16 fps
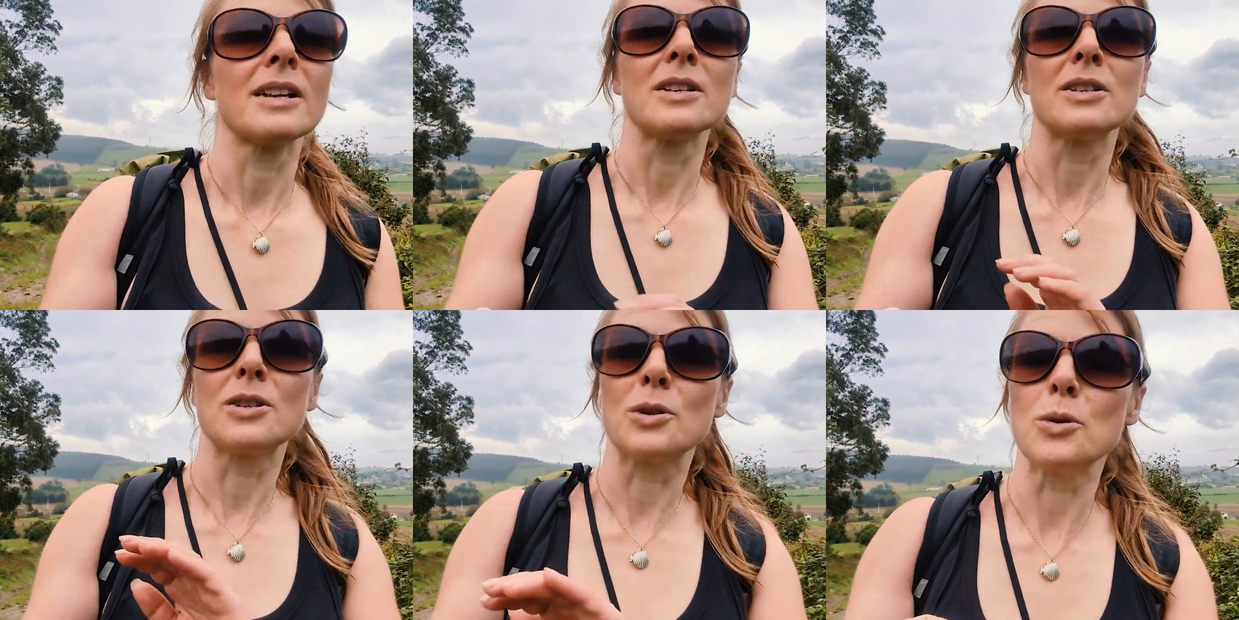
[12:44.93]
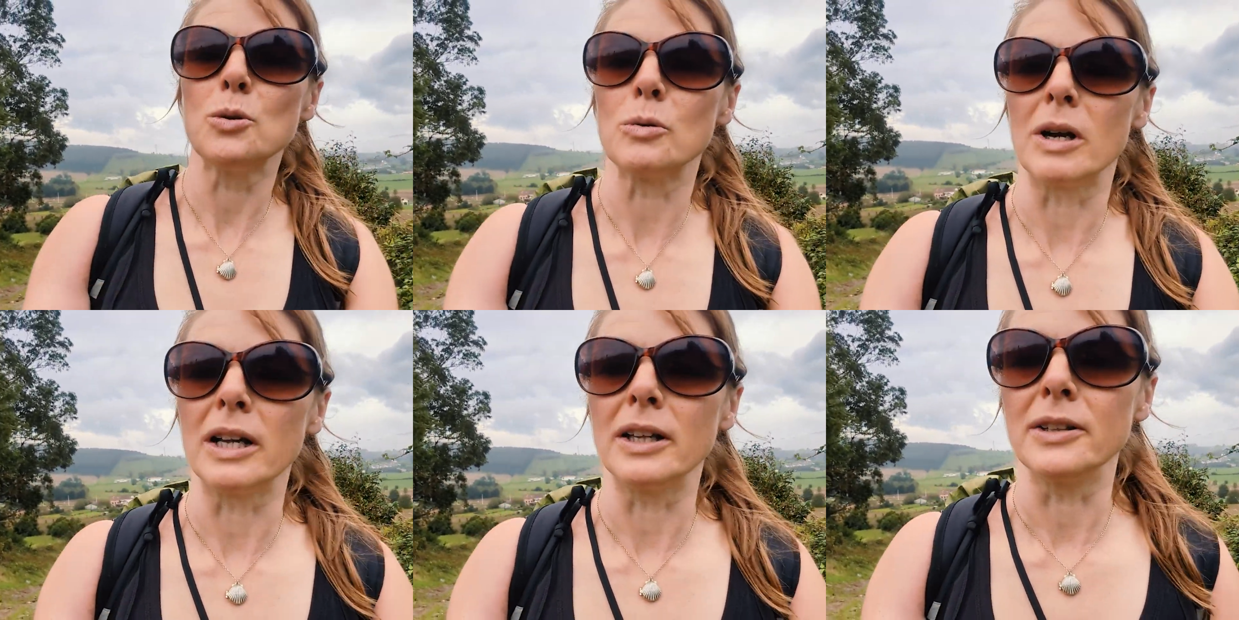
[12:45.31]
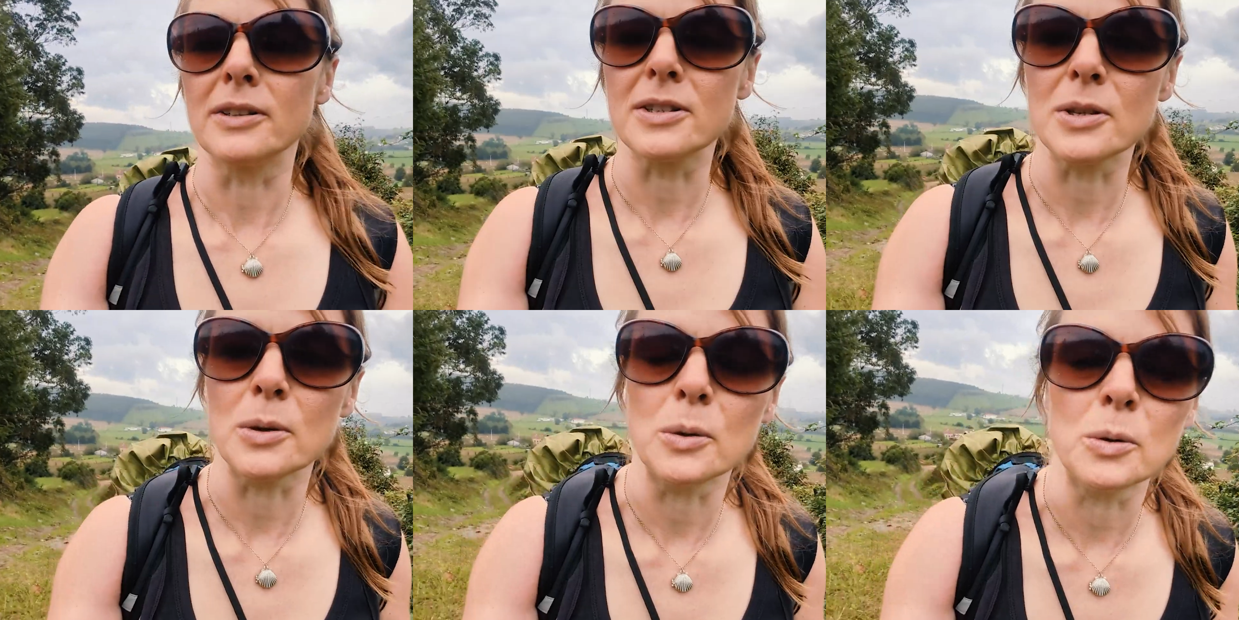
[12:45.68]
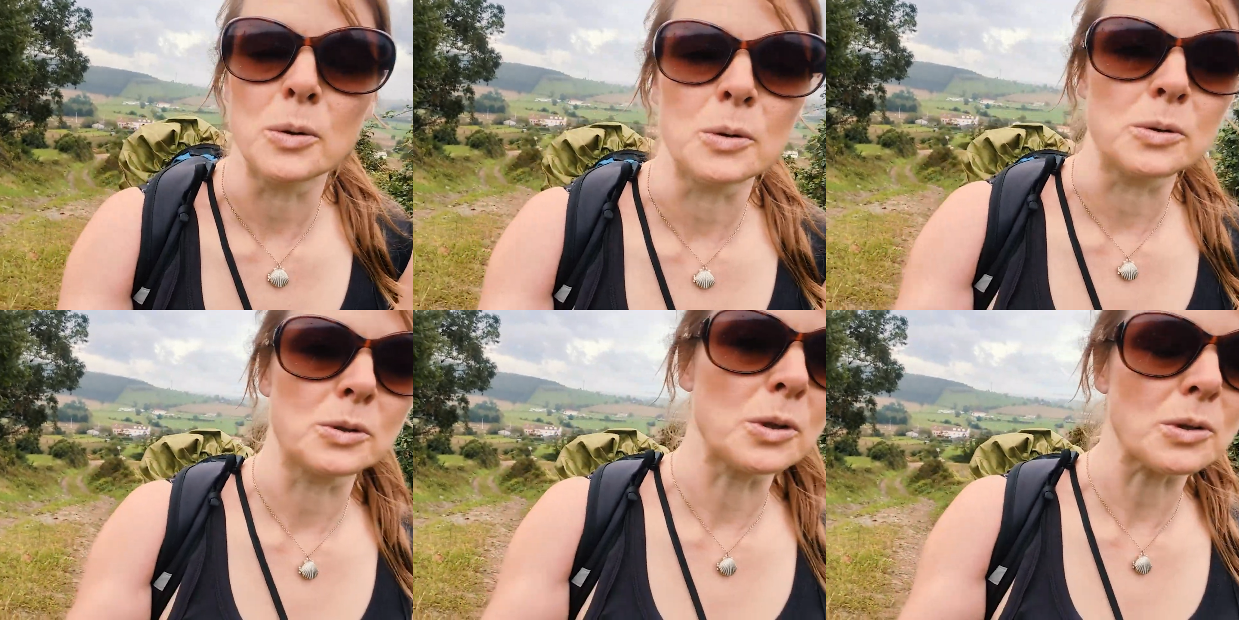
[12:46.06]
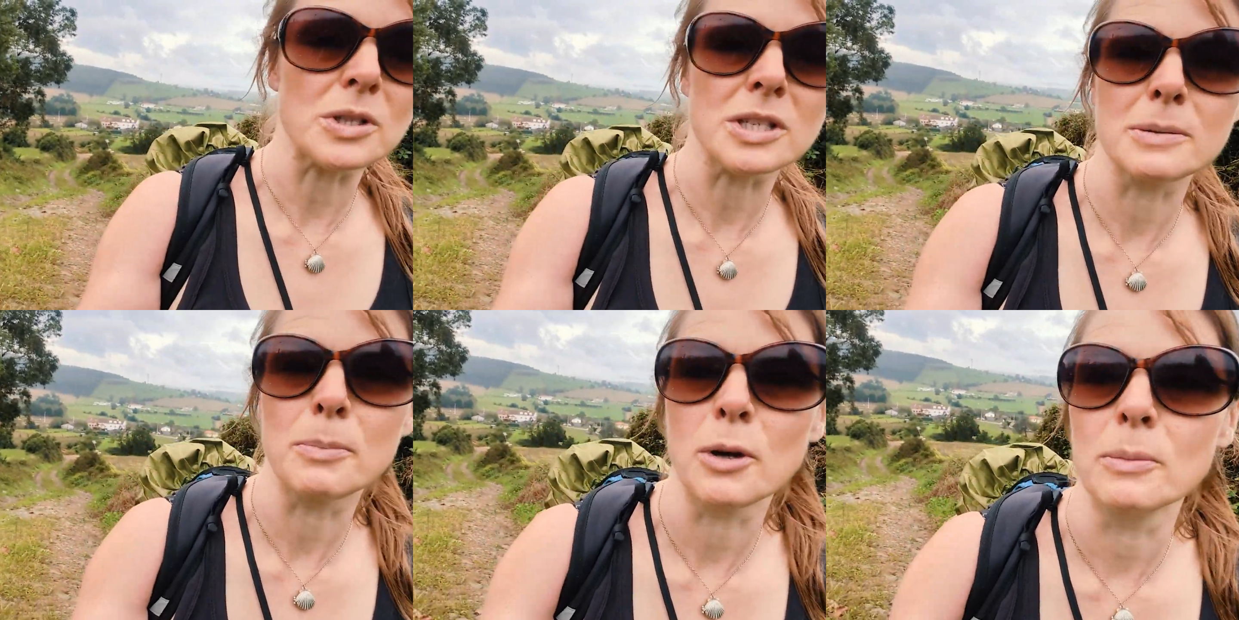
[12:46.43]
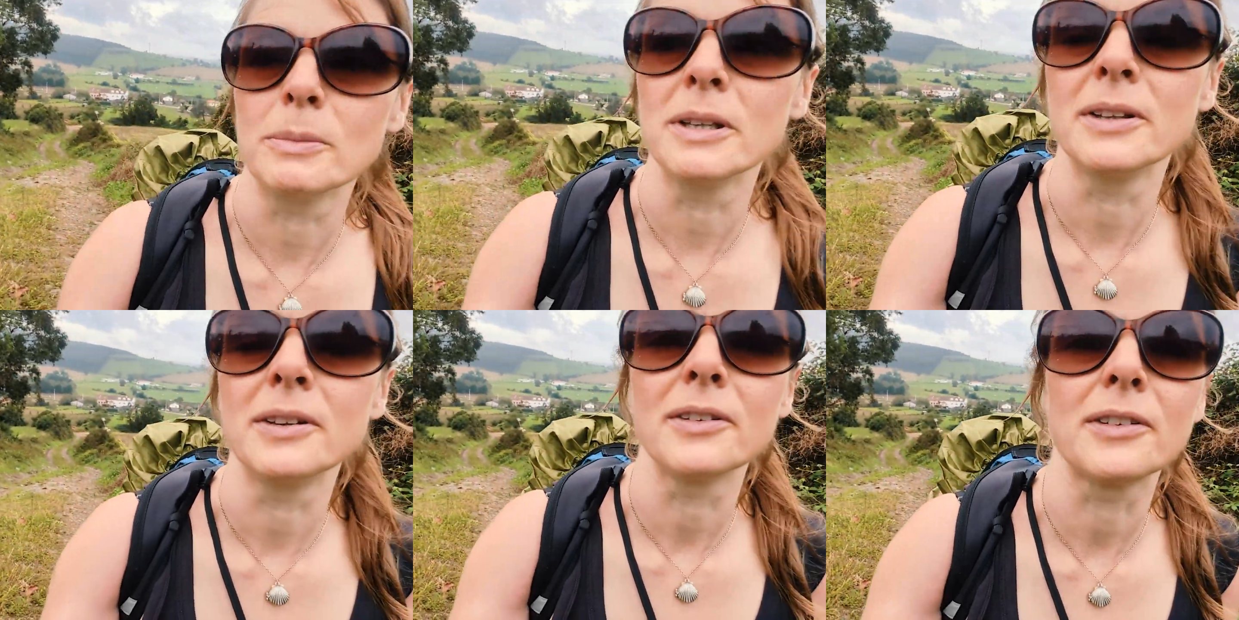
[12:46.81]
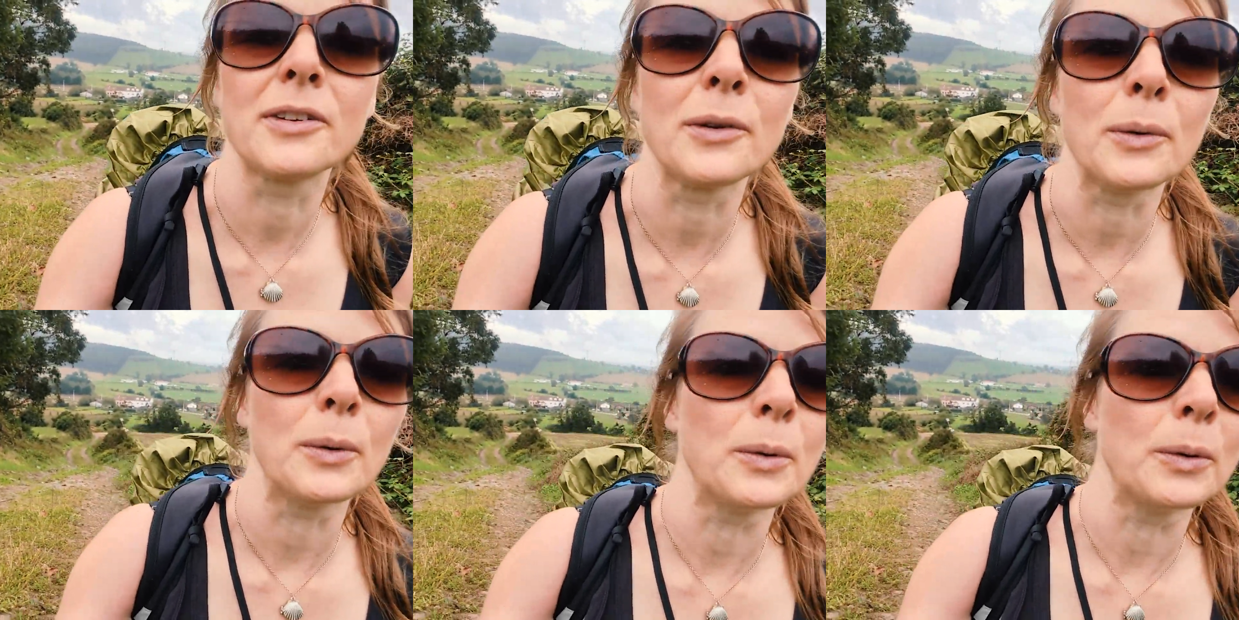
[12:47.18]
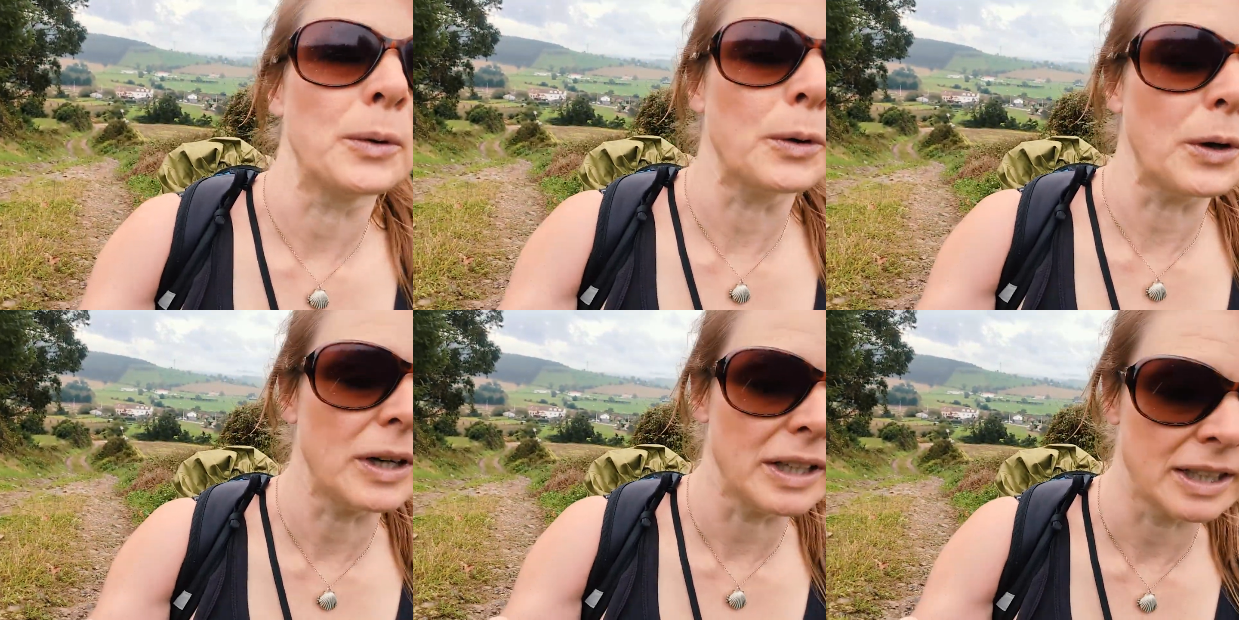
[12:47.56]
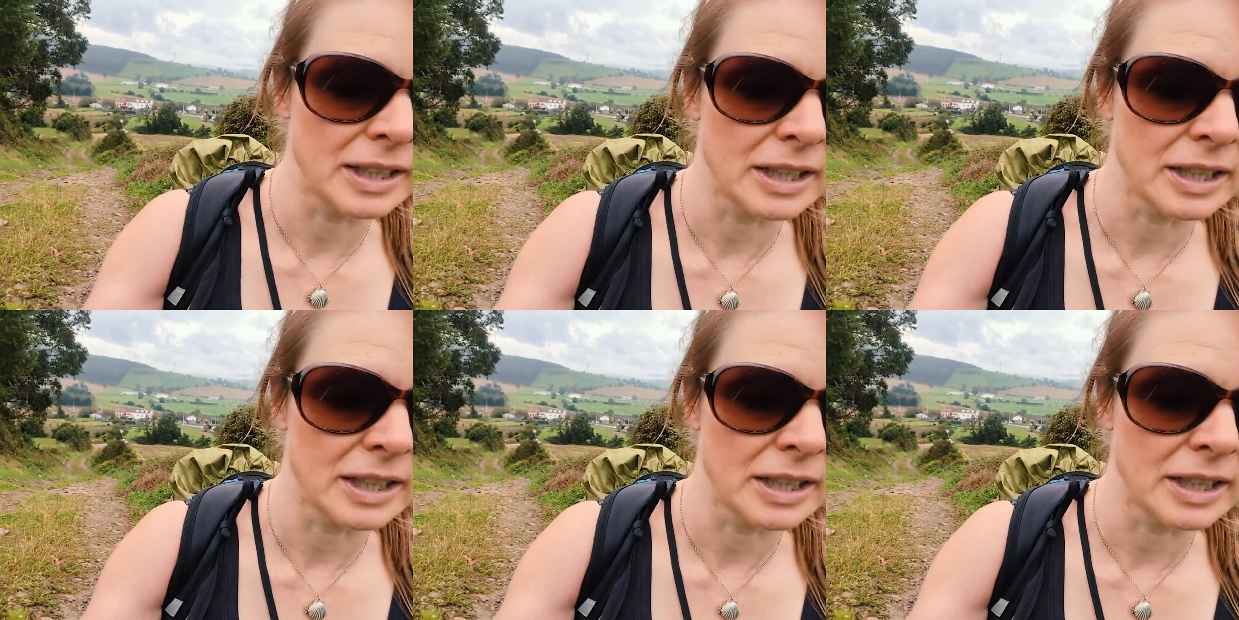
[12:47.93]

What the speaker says: school runs or doctor's appointments or